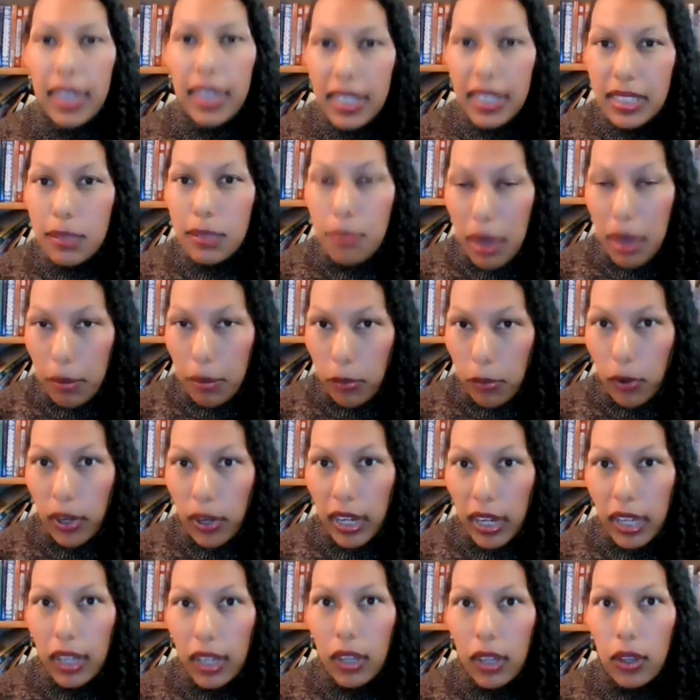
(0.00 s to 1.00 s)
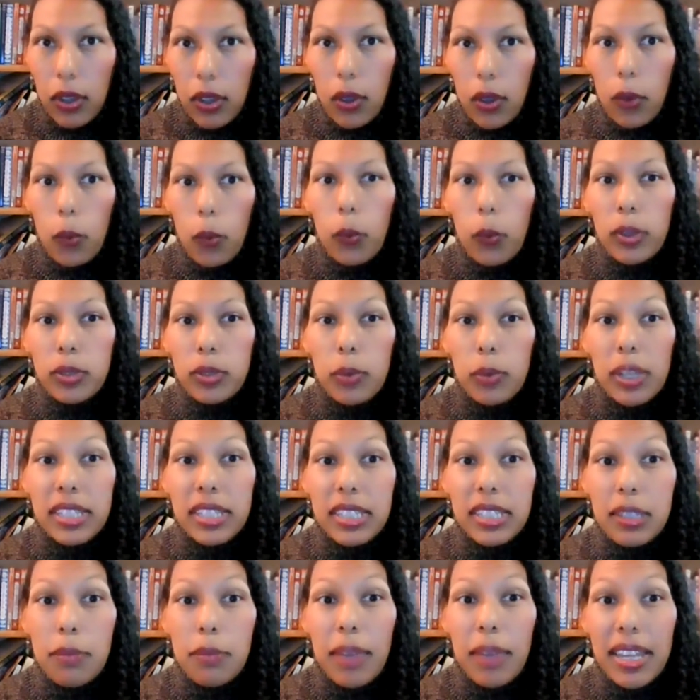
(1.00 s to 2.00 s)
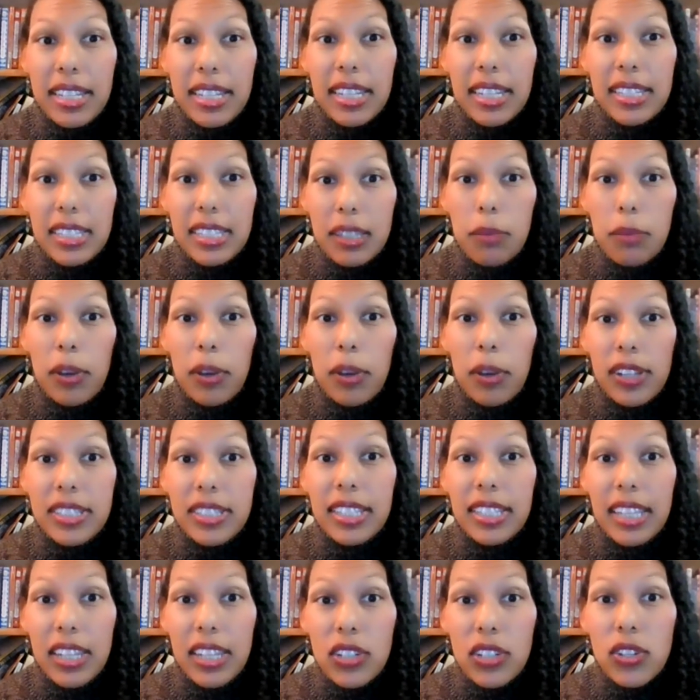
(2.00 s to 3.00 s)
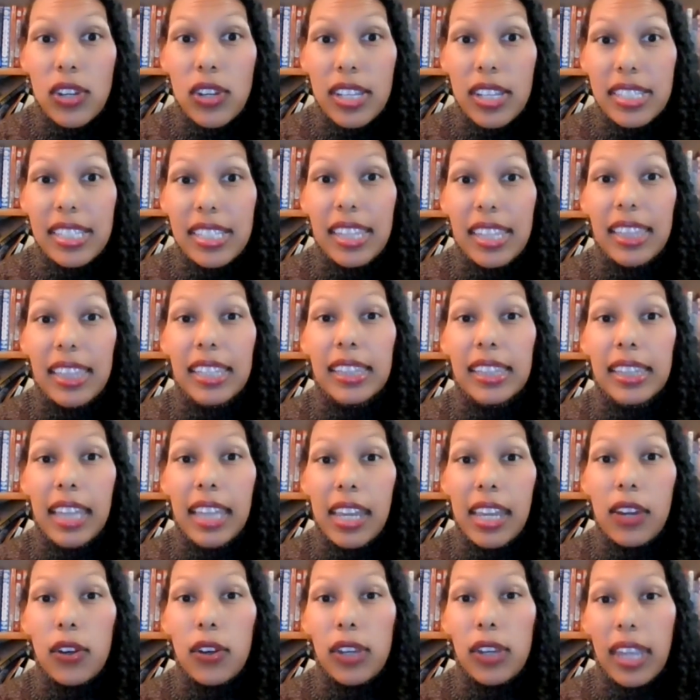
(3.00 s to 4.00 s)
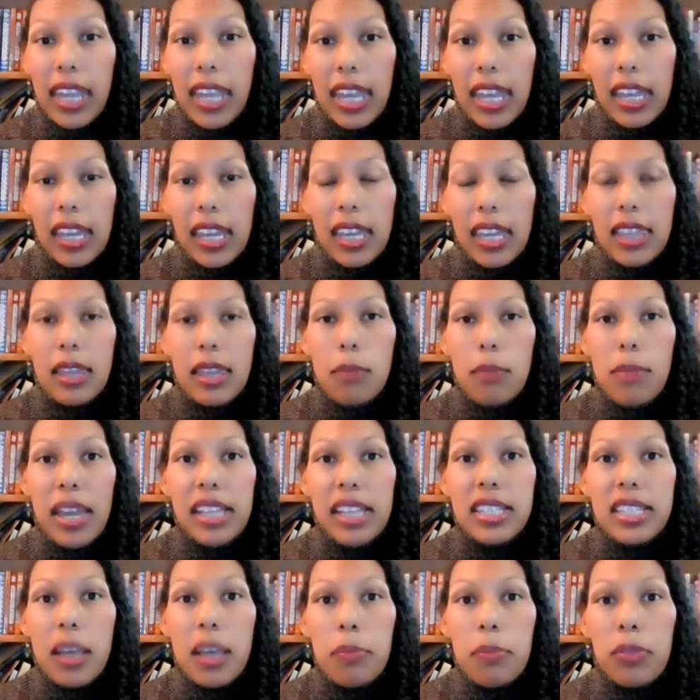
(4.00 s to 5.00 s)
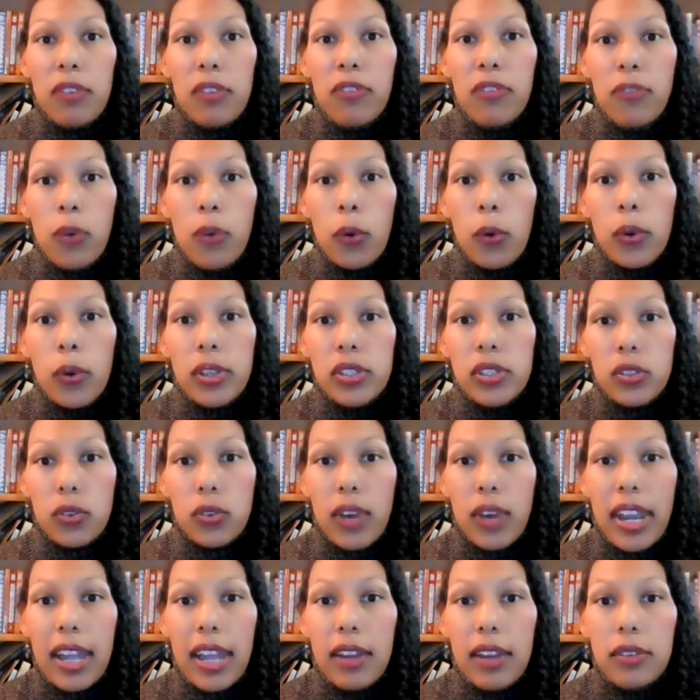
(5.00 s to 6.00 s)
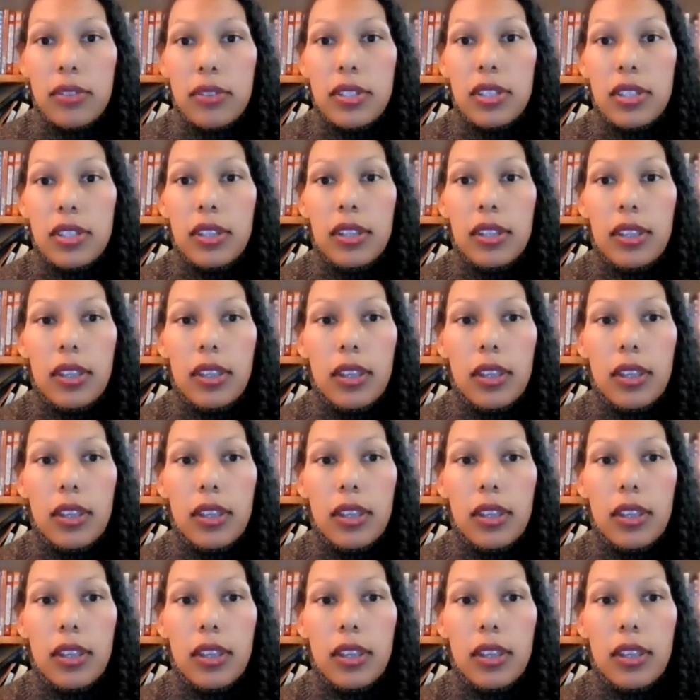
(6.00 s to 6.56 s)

This memory was what cemented Simard's interest in the layer cake that makes up the forest ground.